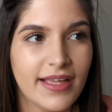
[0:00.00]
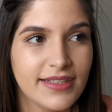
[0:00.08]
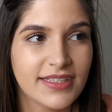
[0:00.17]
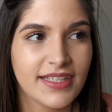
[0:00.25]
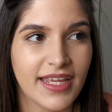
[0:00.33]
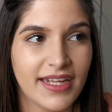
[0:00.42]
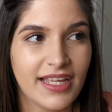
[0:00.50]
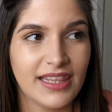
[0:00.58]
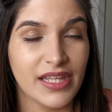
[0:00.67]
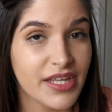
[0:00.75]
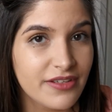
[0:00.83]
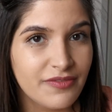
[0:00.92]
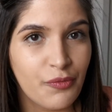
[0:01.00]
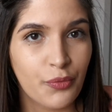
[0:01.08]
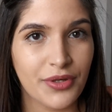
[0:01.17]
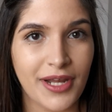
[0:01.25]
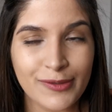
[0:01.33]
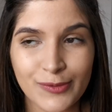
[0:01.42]
And can I live
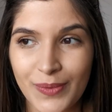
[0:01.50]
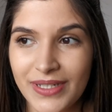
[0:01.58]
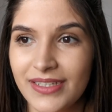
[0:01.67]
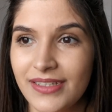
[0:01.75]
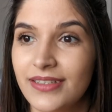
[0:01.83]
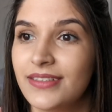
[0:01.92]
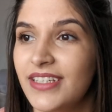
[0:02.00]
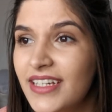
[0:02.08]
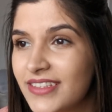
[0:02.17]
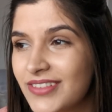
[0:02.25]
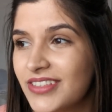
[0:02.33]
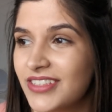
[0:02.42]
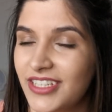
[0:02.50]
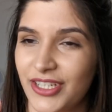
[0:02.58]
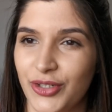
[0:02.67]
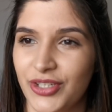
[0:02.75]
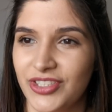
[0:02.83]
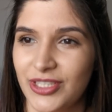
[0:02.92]
without one? Yes. Is it
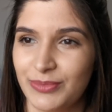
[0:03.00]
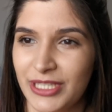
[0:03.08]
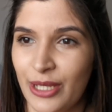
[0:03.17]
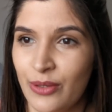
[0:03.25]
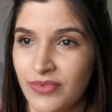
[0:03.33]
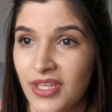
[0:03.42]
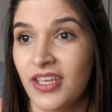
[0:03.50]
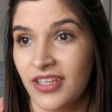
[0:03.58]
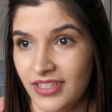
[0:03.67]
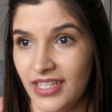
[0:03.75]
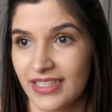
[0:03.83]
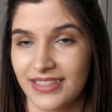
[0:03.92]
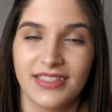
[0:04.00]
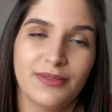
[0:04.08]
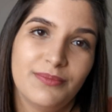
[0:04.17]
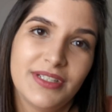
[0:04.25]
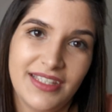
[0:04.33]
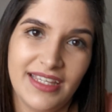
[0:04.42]
annoying sometimes? Yes.
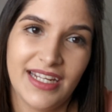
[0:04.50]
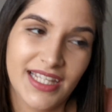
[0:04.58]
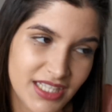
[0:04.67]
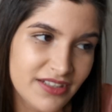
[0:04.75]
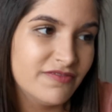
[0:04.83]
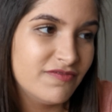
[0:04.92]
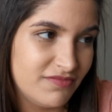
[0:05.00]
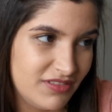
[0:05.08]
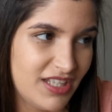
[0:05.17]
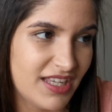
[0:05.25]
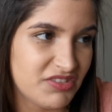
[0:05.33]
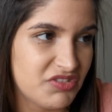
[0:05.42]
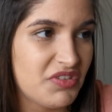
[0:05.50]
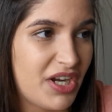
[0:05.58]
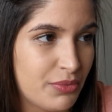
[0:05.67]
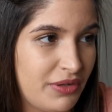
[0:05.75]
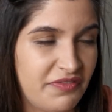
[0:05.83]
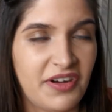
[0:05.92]
But can I live? Yes.
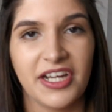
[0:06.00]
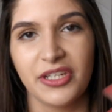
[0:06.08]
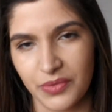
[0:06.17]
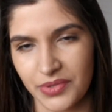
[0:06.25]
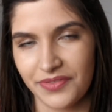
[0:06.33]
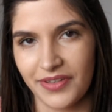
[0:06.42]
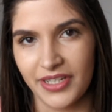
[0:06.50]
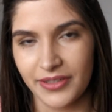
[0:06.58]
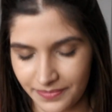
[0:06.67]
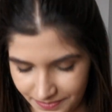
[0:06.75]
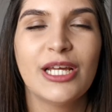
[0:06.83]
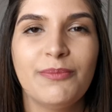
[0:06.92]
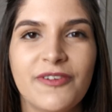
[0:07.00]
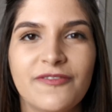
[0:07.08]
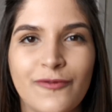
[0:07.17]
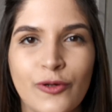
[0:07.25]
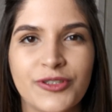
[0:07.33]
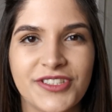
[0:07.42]
Are we fine? We're fine. Number
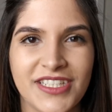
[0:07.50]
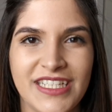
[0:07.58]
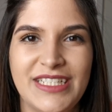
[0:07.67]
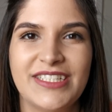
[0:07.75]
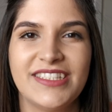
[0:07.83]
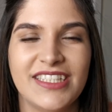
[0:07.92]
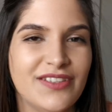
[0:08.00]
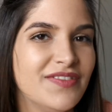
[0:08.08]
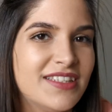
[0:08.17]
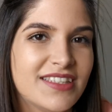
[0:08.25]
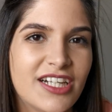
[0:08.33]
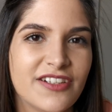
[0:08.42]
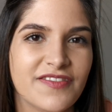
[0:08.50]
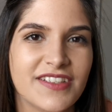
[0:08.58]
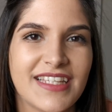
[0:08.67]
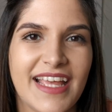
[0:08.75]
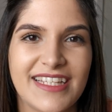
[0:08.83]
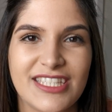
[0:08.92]
14, TV
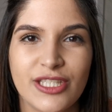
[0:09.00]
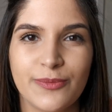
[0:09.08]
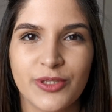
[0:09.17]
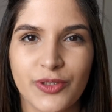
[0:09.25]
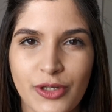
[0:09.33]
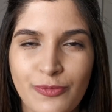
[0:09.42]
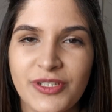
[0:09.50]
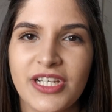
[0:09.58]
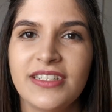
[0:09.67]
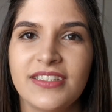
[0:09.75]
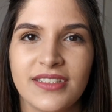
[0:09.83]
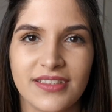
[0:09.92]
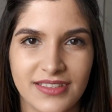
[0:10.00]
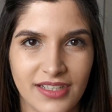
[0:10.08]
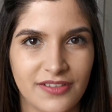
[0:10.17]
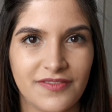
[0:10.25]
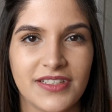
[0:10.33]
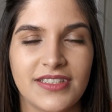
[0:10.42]
service and subscriptions
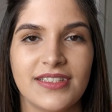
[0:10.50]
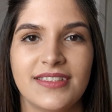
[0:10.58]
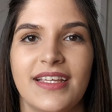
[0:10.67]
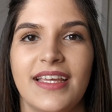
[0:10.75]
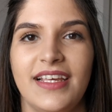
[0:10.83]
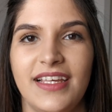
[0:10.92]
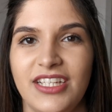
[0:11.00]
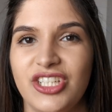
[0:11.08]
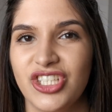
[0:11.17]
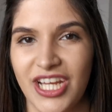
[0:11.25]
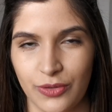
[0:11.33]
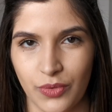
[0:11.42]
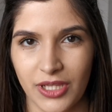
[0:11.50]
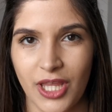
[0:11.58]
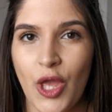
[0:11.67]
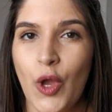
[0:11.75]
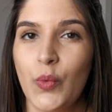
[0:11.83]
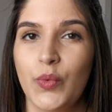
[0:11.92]
services in general.
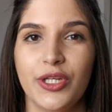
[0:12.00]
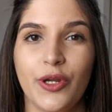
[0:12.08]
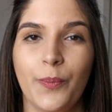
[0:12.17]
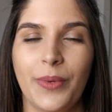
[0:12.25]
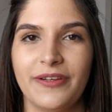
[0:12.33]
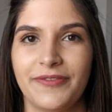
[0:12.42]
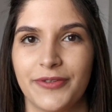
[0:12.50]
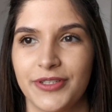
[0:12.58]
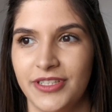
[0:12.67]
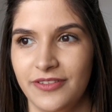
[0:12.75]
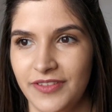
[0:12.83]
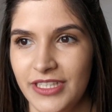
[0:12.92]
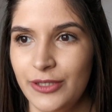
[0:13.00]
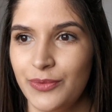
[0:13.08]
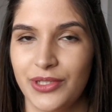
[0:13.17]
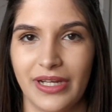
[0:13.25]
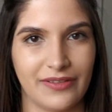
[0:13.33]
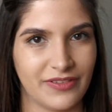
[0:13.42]
We don't pay for TV,
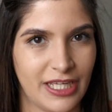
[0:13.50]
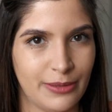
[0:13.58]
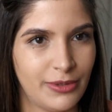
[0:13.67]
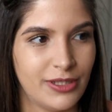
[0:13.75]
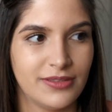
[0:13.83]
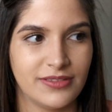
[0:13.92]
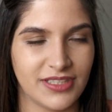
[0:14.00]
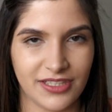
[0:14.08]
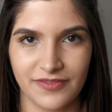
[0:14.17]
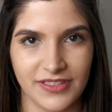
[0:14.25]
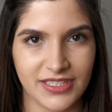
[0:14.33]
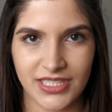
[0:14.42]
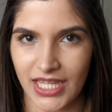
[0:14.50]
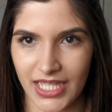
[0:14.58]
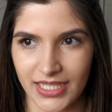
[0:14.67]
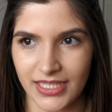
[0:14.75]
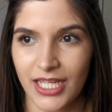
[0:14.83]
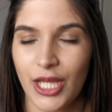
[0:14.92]
we don't have cable service
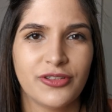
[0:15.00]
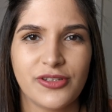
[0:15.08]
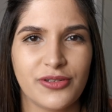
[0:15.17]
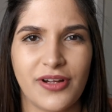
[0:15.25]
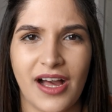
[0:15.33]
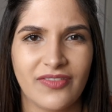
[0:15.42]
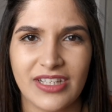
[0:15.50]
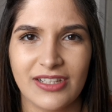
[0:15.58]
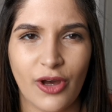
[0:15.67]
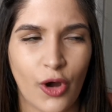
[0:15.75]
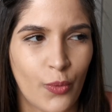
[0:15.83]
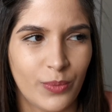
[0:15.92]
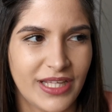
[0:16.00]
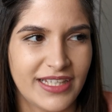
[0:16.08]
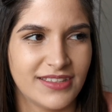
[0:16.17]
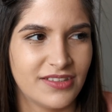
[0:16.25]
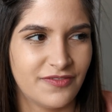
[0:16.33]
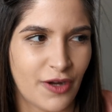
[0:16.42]
thing. We also don't have a
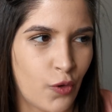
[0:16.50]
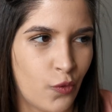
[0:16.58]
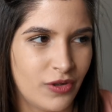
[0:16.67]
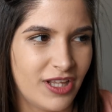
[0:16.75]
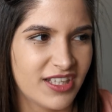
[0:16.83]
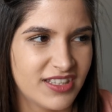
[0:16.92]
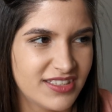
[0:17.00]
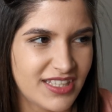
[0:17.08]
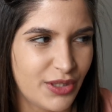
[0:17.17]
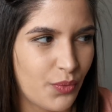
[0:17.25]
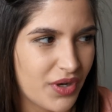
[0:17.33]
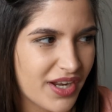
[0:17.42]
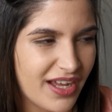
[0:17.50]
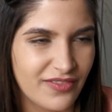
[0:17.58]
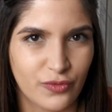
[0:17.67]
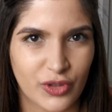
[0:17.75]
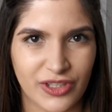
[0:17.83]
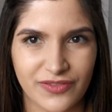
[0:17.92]
homeland phone. Like, does anyone
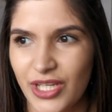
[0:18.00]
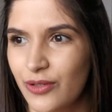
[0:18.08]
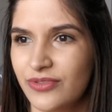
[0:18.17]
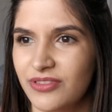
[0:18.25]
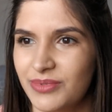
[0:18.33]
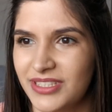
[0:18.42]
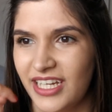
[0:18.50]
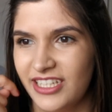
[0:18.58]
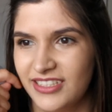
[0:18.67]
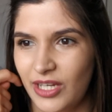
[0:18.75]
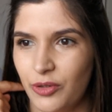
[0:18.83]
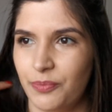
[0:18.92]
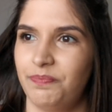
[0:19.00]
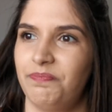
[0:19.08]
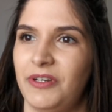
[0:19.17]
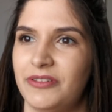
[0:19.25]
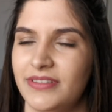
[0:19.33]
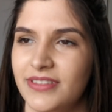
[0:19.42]
have one of those besides our
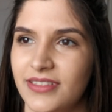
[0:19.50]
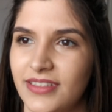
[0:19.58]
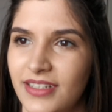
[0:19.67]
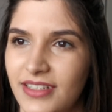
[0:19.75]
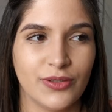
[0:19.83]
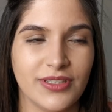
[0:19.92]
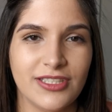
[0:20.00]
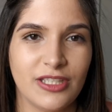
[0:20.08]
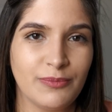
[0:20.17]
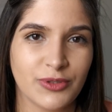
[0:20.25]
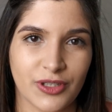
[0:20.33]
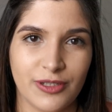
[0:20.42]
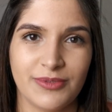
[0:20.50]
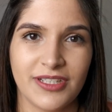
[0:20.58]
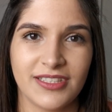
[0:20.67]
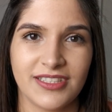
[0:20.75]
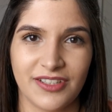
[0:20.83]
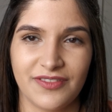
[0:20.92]
parents? The only
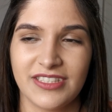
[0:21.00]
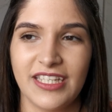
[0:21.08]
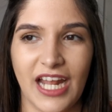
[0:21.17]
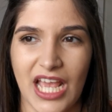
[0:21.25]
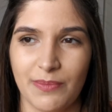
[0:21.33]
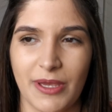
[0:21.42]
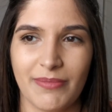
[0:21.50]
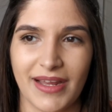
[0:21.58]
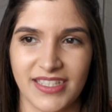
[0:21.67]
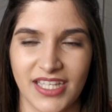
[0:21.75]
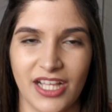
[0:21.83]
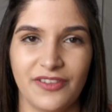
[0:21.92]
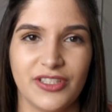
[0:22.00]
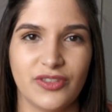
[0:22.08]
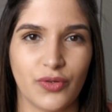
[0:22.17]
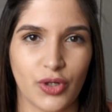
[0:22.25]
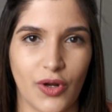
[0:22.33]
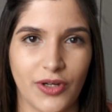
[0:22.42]
subscription service that I pay myself is
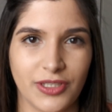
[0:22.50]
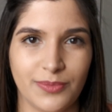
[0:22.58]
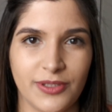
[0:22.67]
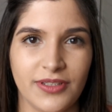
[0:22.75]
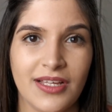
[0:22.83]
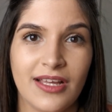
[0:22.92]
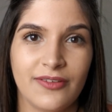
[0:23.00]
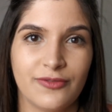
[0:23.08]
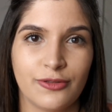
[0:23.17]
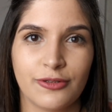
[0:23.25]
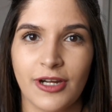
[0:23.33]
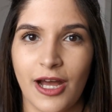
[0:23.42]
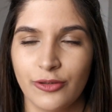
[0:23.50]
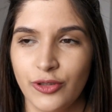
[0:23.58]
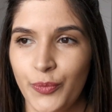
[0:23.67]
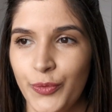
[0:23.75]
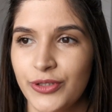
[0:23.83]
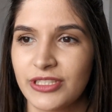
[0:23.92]
for Audible, for
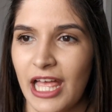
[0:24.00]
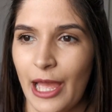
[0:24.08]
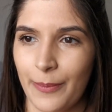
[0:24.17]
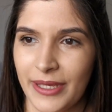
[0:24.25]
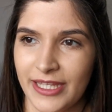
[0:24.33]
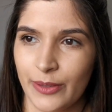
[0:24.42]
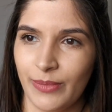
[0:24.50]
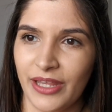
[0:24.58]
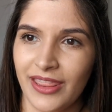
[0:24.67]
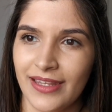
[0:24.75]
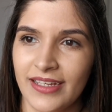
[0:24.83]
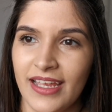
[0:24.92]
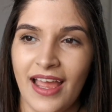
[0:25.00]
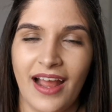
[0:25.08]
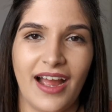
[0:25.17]
audiobooks. I pay that monthly.